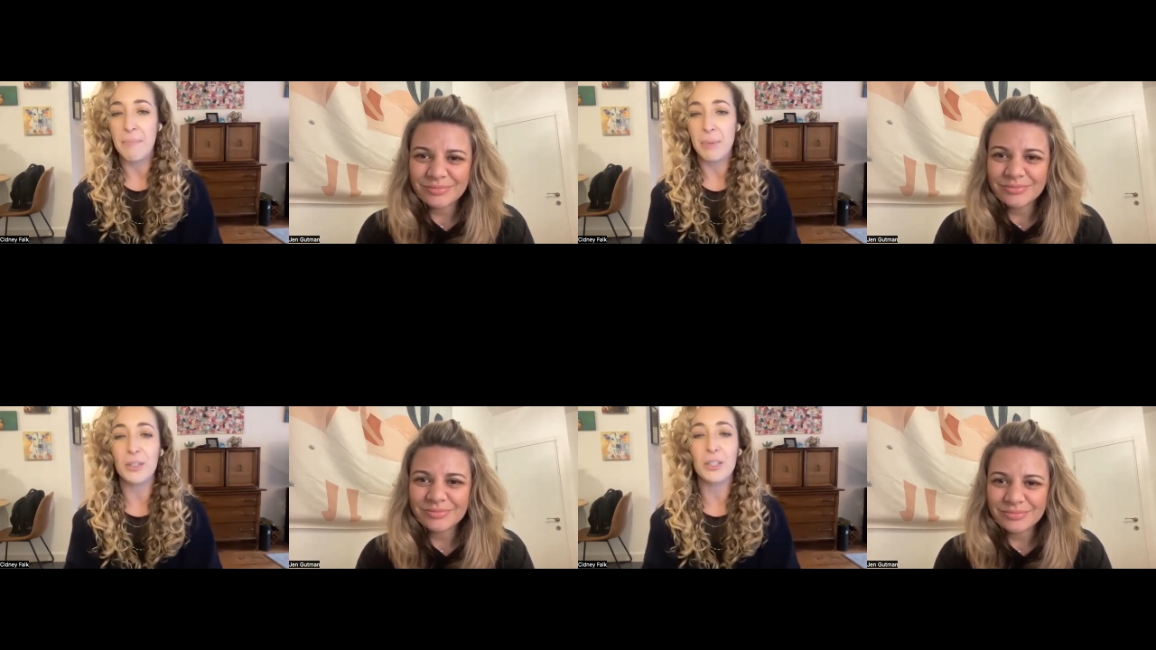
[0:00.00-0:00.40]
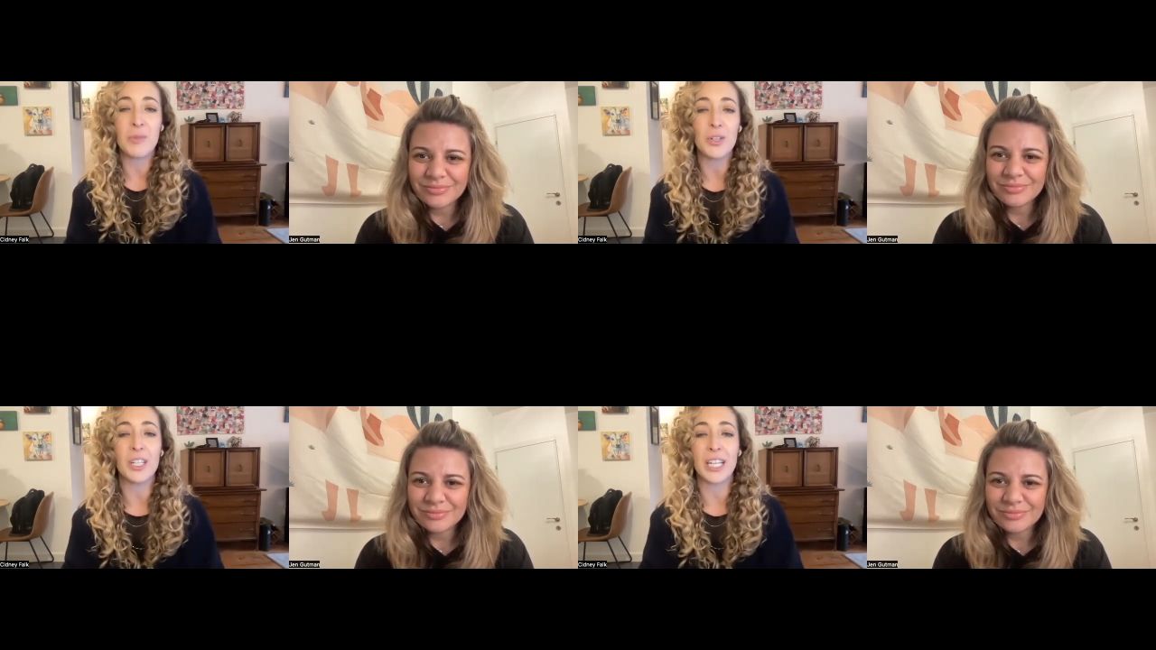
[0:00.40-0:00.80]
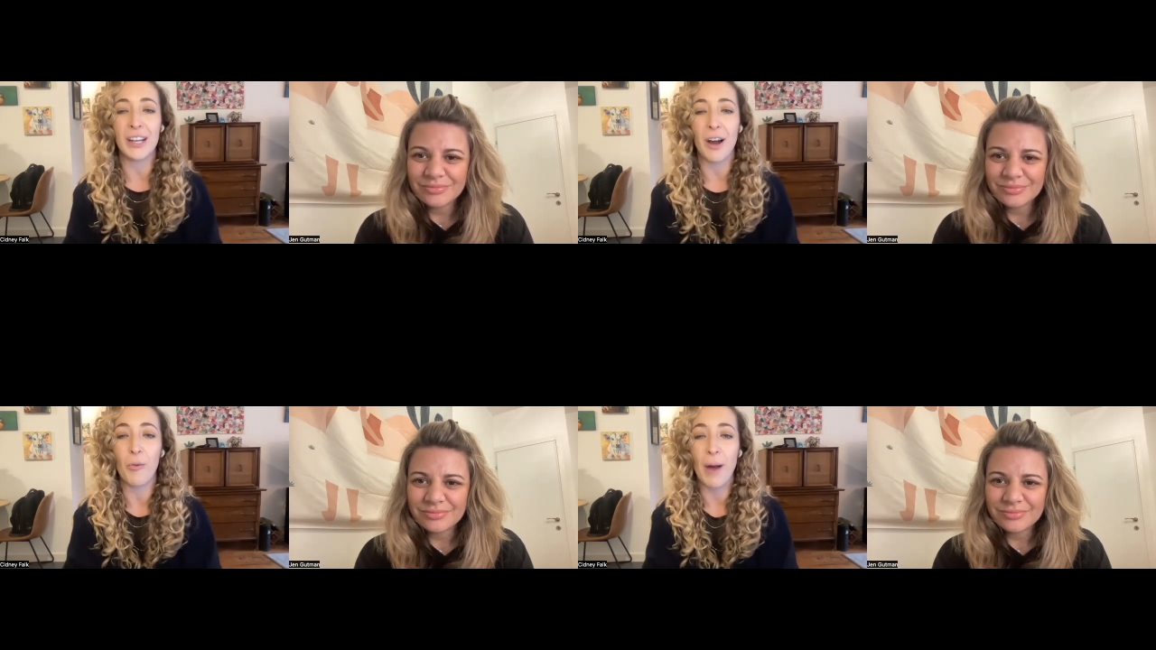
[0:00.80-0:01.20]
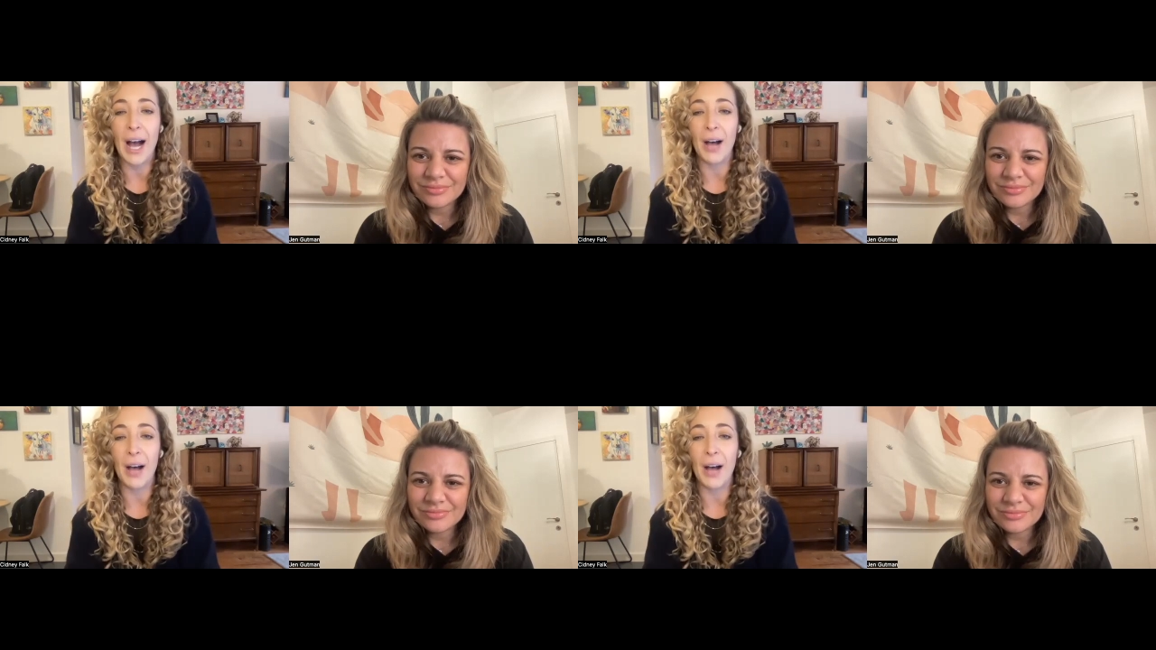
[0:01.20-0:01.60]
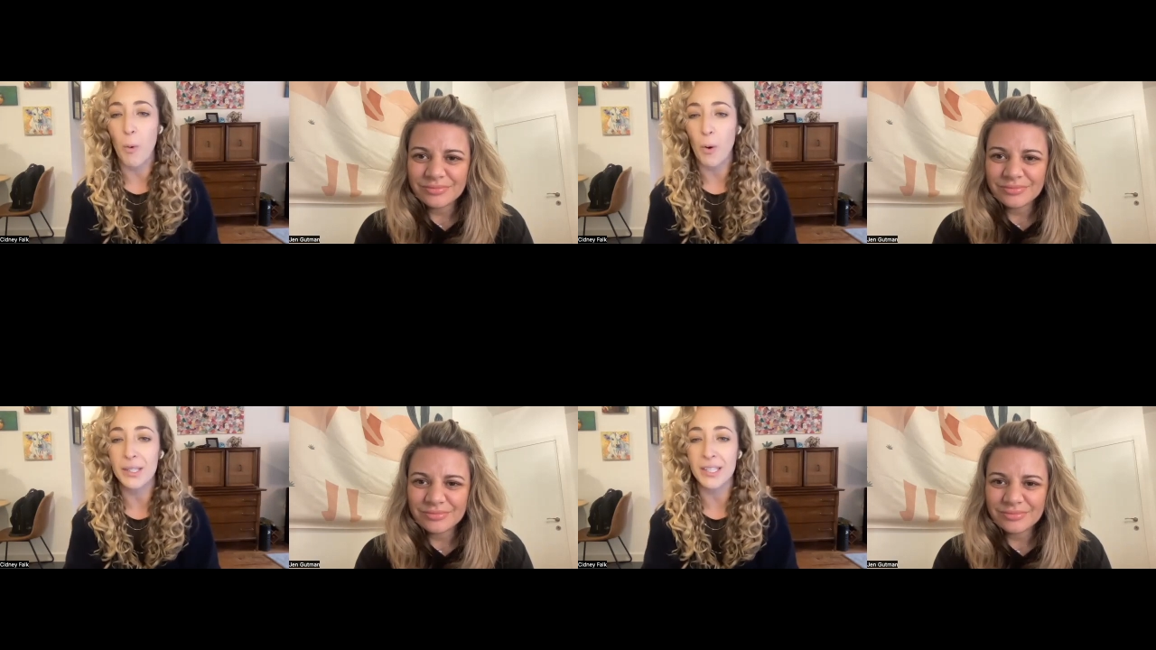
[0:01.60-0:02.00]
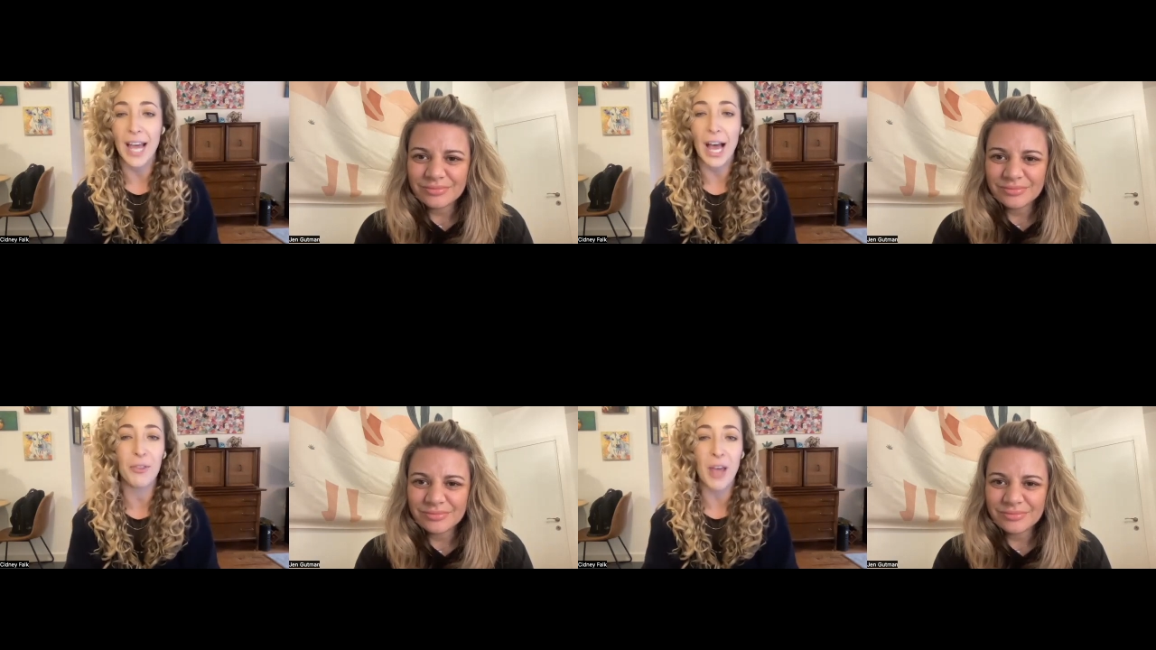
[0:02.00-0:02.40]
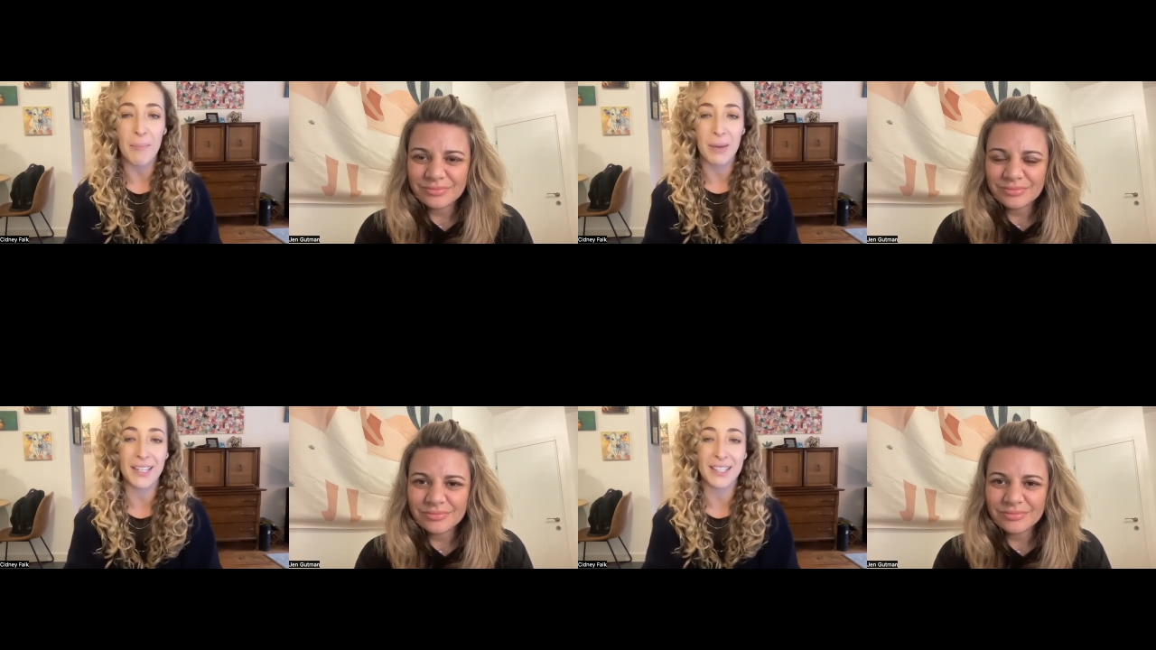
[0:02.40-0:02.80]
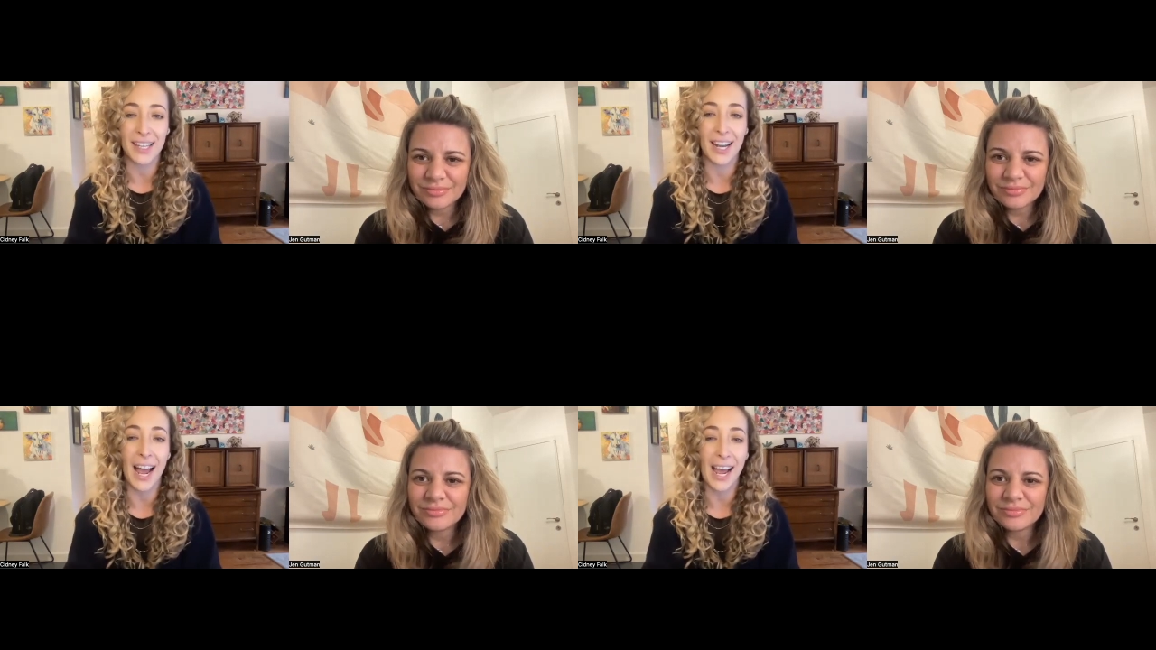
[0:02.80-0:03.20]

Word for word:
Speaker 1: and build community around the sports and health topics that